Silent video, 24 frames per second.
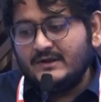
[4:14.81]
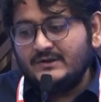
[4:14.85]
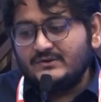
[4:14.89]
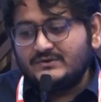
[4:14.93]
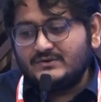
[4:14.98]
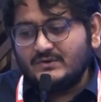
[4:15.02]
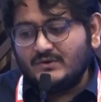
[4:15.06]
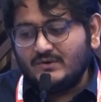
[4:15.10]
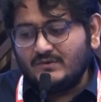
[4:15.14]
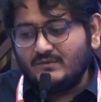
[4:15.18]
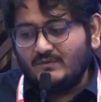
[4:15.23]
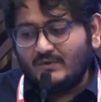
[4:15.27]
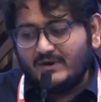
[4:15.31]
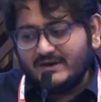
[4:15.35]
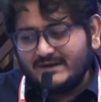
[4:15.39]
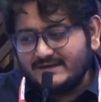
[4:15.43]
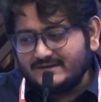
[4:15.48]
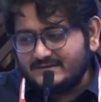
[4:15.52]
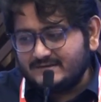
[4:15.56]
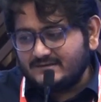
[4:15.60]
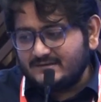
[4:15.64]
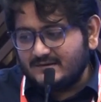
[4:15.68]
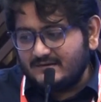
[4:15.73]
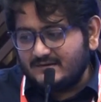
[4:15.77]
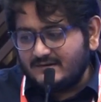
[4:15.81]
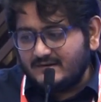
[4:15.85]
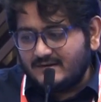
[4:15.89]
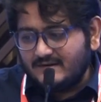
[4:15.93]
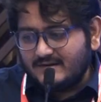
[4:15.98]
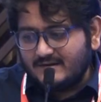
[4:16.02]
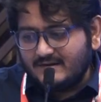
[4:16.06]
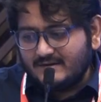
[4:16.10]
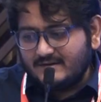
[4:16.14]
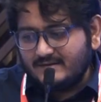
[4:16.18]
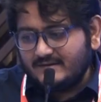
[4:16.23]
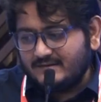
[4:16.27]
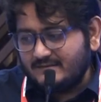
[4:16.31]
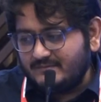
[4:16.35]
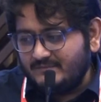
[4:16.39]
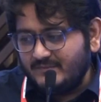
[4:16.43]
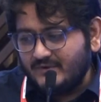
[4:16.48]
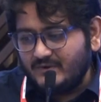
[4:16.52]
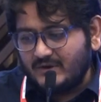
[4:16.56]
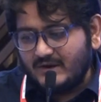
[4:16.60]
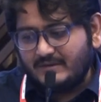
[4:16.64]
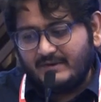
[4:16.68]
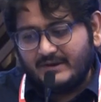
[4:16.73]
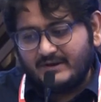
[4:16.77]
So what is
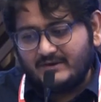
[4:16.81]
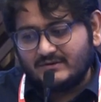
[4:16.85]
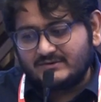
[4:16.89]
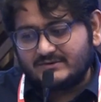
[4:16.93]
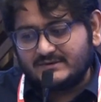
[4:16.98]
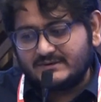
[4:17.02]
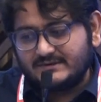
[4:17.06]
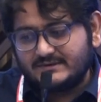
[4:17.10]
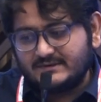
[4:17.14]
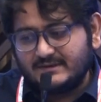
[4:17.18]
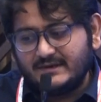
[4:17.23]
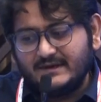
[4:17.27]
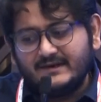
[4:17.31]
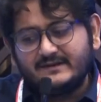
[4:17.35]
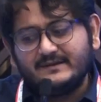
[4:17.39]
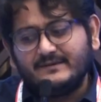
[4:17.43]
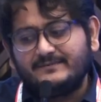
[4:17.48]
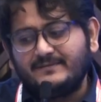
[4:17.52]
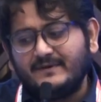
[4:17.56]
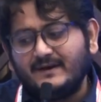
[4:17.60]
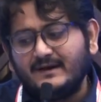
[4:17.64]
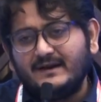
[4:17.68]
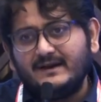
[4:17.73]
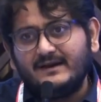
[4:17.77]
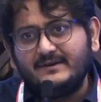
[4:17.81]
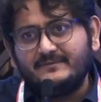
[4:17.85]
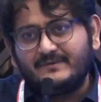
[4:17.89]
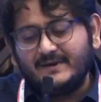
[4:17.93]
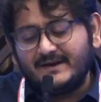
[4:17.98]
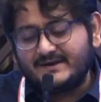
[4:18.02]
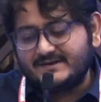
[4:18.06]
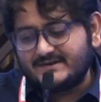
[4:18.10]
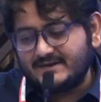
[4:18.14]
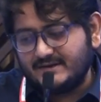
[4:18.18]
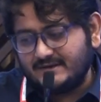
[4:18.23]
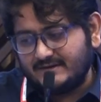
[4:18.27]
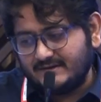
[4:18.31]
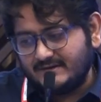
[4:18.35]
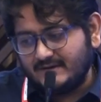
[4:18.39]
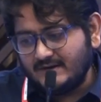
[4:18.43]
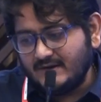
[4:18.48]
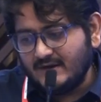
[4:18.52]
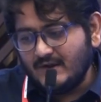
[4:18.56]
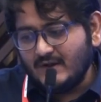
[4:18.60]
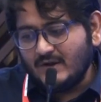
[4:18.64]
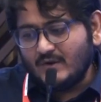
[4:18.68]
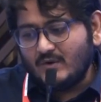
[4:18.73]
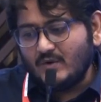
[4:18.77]
mucormycosis? It is a fungal
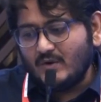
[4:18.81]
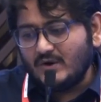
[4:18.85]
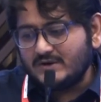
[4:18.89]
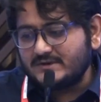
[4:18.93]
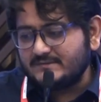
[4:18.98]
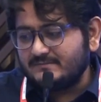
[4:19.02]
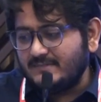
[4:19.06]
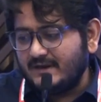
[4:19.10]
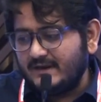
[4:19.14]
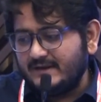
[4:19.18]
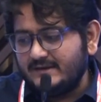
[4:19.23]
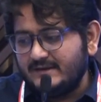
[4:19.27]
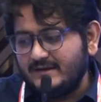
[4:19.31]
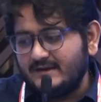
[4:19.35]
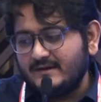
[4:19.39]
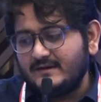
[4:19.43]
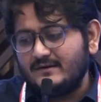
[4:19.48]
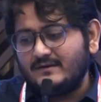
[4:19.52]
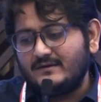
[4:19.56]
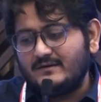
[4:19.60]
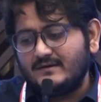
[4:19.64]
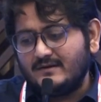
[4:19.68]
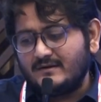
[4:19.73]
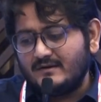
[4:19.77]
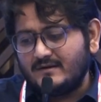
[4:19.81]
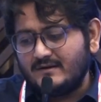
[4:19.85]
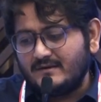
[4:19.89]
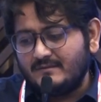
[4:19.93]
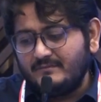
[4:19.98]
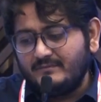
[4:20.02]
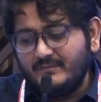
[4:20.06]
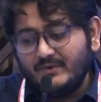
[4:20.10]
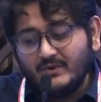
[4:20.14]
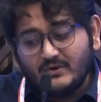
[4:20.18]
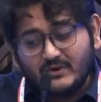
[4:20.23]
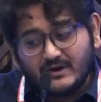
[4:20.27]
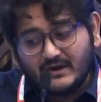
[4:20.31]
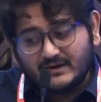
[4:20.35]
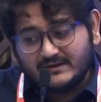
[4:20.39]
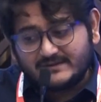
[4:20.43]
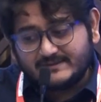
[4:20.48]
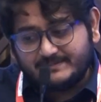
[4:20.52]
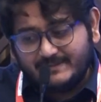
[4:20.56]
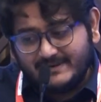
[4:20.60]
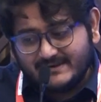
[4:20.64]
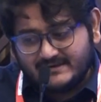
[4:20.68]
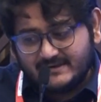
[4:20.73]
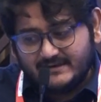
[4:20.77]
infection caused by the mucor
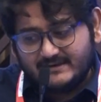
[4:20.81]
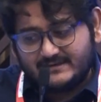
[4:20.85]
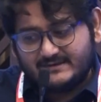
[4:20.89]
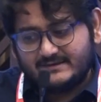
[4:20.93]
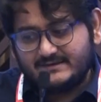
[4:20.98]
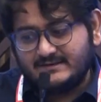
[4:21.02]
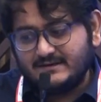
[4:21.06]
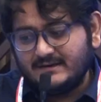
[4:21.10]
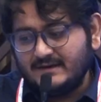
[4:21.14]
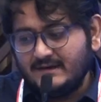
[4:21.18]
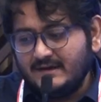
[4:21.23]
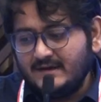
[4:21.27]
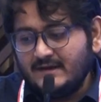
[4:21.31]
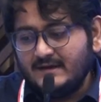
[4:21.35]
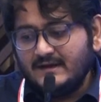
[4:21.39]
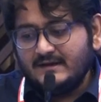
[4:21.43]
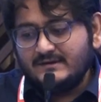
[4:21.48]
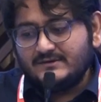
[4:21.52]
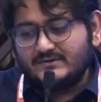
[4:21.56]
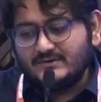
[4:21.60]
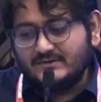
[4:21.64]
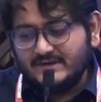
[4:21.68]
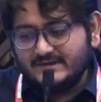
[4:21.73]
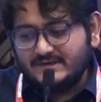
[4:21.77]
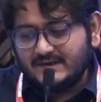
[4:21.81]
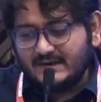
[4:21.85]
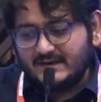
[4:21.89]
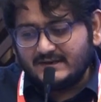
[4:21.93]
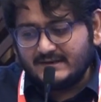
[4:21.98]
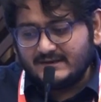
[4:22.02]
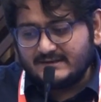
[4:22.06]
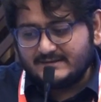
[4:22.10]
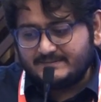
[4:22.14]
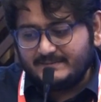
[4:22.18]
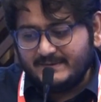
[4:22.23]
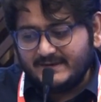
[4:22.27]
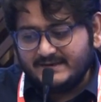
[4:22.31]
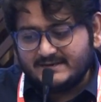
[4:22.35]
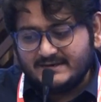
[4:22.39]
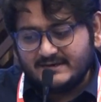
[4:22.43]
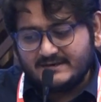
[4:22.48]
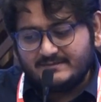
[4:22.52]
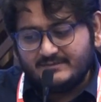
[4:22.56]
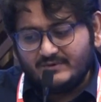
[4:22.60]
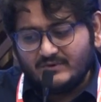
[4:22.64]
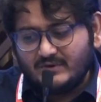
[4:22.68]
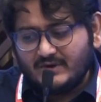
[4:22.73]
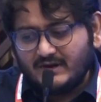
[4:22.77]
species. So these are the
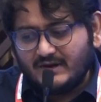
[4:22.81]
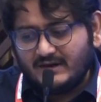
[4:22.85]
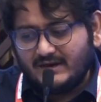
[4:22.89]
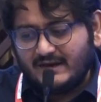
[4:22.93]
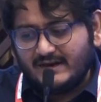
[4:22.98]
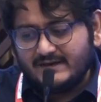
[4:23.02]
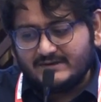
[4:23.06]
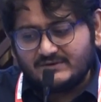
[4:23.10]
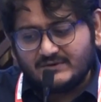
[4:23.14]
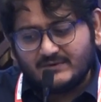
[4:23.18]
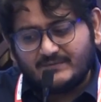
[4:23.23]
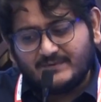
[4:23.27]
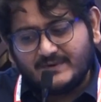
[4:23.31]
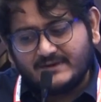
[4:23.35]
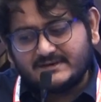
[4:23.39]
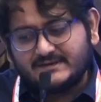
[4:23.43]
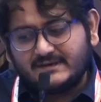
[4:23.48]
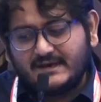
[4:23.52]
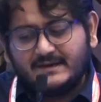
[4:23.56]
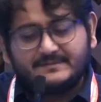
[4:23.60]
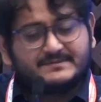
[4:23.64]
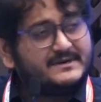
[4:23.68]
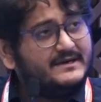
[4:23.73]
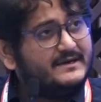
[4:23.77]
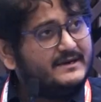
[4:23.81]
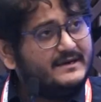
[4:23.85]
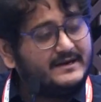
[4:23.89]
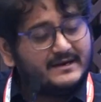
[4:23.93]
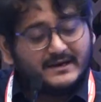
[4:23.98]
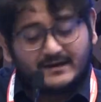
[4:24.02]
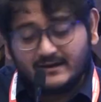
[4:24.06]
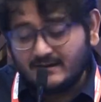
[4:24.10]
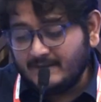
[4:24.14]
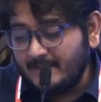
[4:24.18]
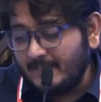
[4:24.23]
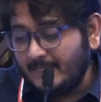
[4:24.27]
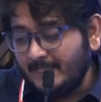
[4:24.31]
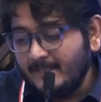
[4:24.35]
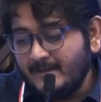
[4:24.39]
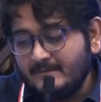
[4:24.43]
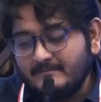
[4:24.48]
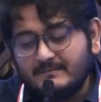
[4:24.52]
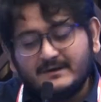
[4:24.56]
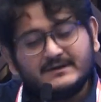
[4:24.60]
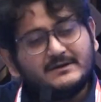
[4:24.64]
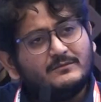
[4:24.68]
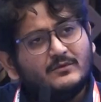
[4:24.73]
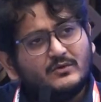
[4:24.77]
species Mucor rhizophus absidia,
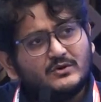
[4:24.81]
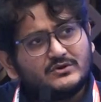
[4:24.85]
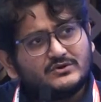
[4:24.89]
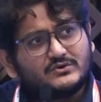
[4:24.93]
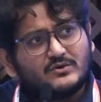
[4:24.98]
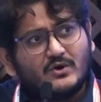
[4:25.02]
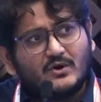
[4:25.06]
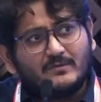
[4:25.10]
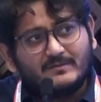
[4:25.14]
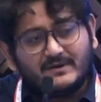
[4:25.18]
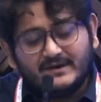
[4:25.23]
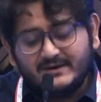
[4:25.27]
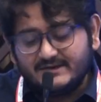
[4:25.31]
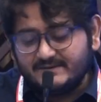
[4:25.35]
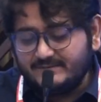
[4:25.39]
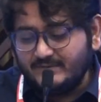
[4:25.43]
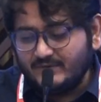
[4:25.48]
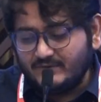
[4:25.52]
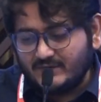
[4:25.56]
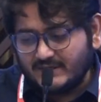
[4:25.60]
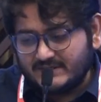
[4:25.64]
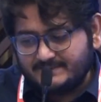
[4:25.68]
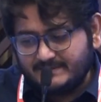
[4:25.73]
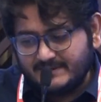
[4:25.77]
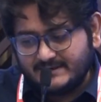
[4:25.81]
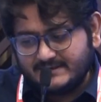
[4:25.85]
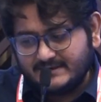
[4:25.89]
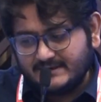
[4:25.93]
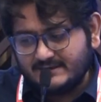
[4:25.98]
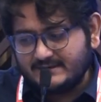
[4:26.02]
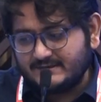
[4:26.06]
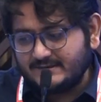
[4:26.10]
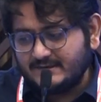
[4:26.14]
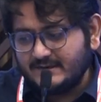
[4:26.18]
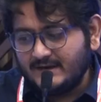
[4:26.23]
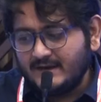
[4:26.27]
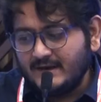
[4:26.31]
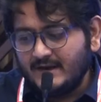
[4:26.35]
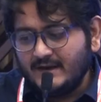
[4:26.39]
but the most common is mucor species,